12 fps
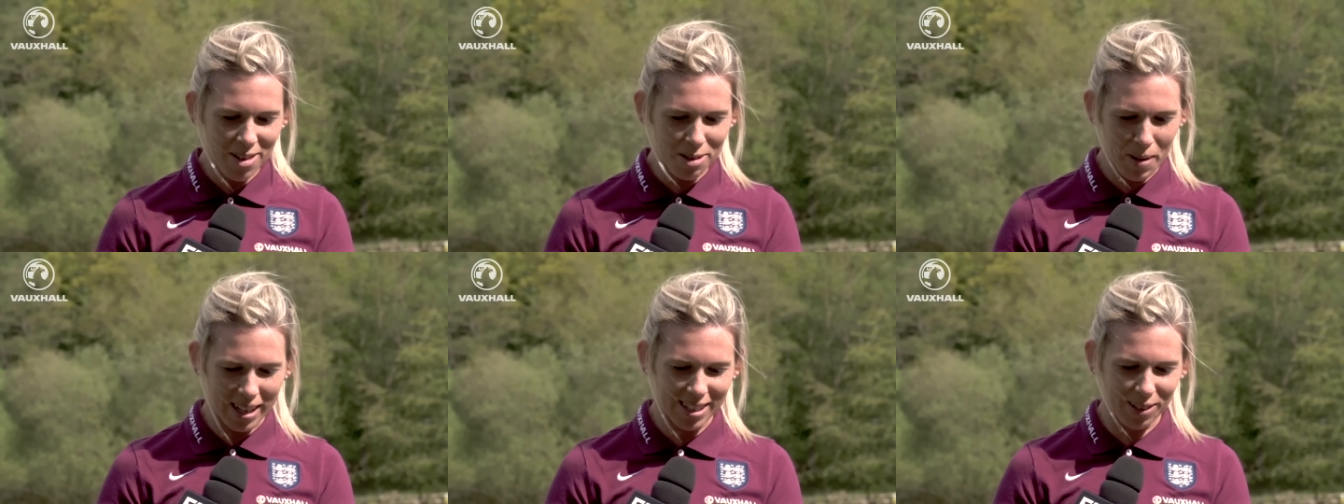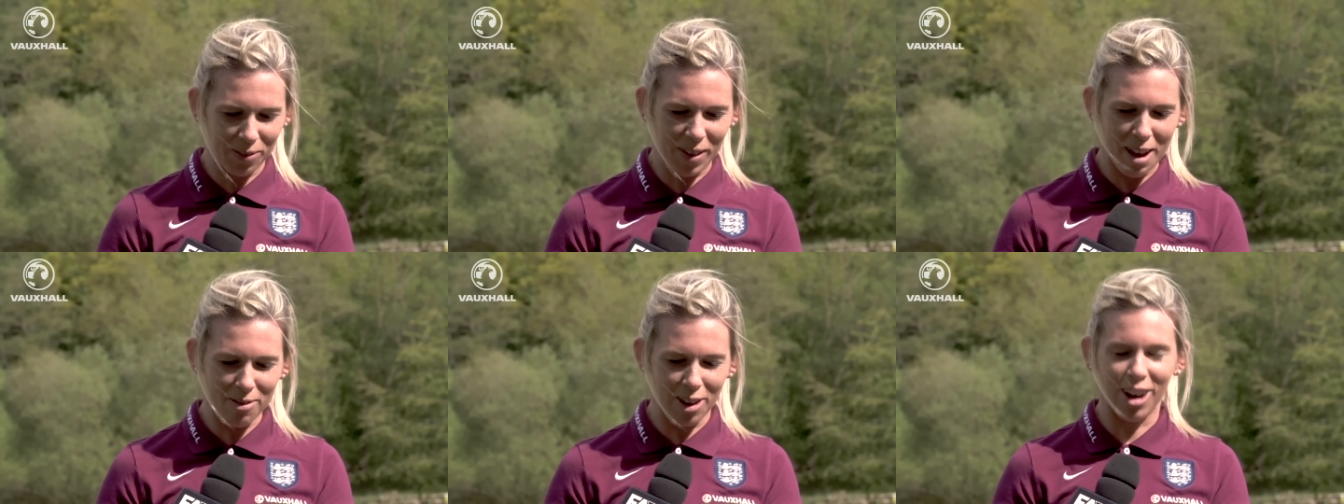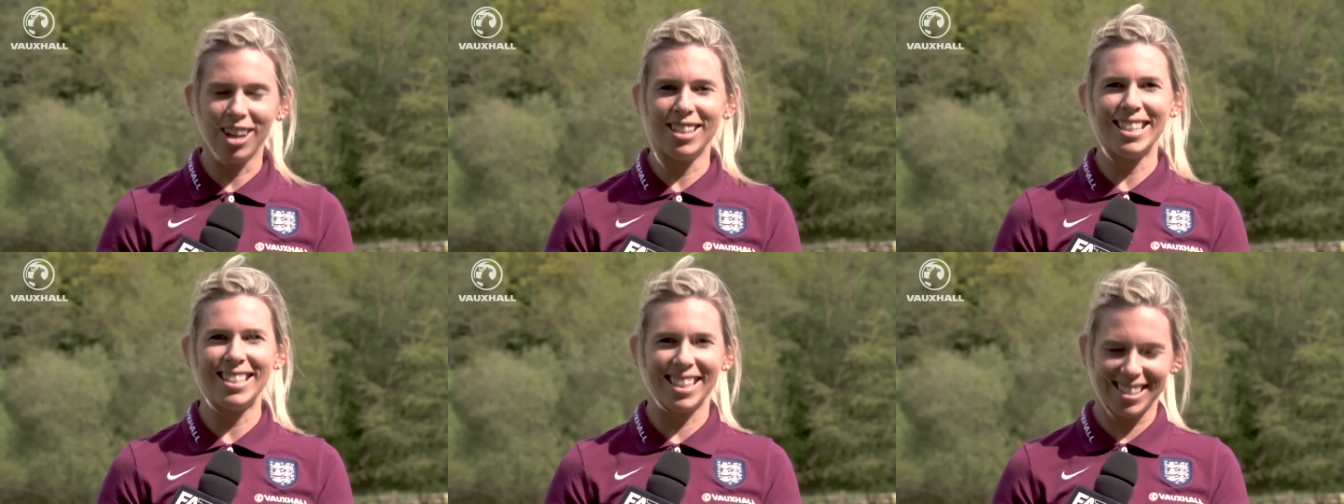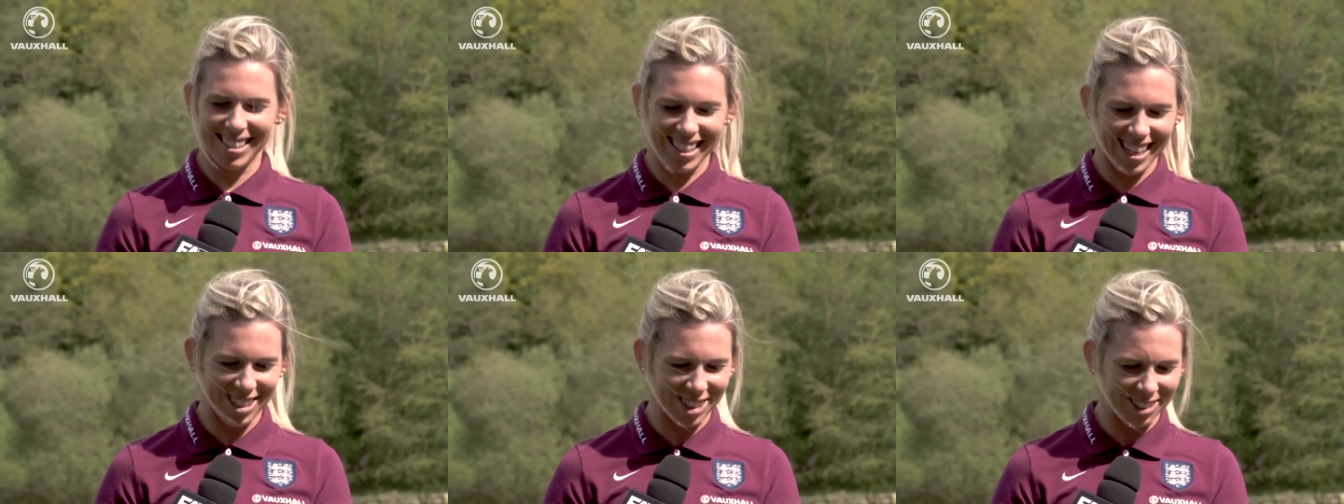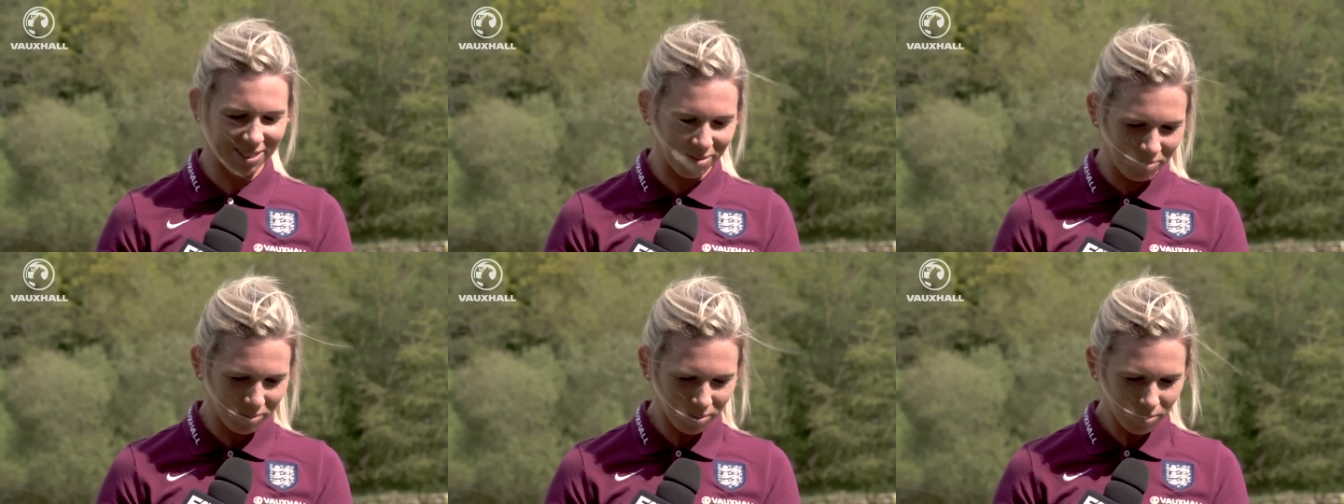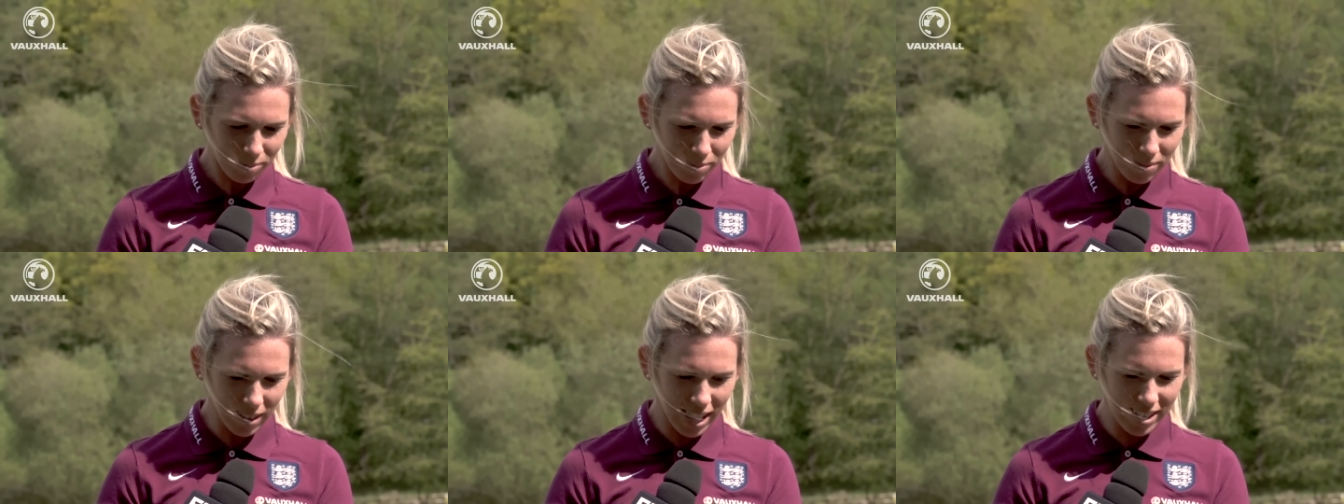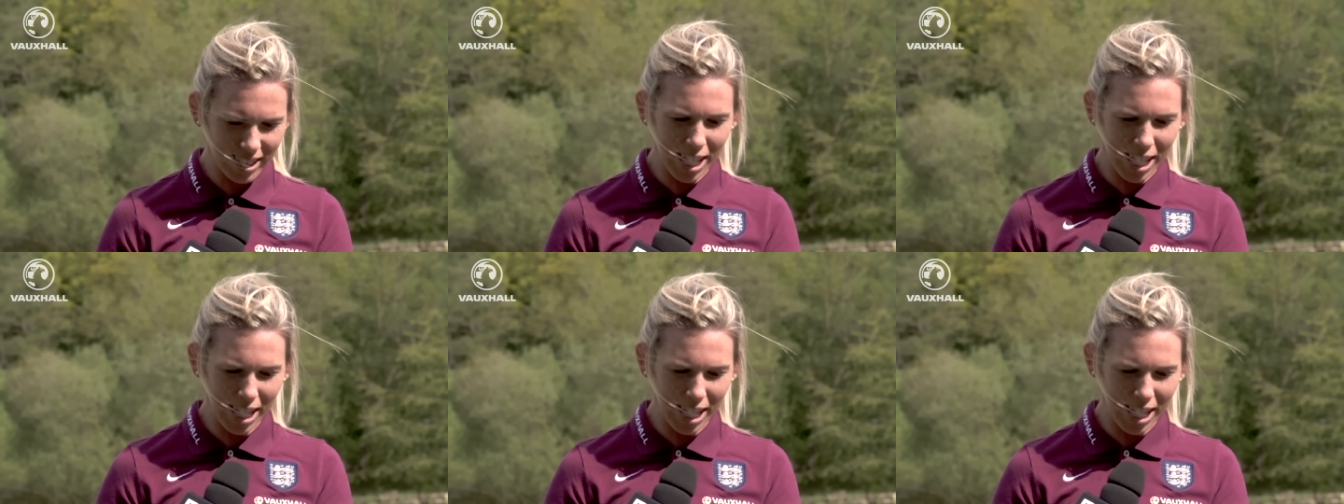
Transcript: is Bass's favourite holiday destination? Is it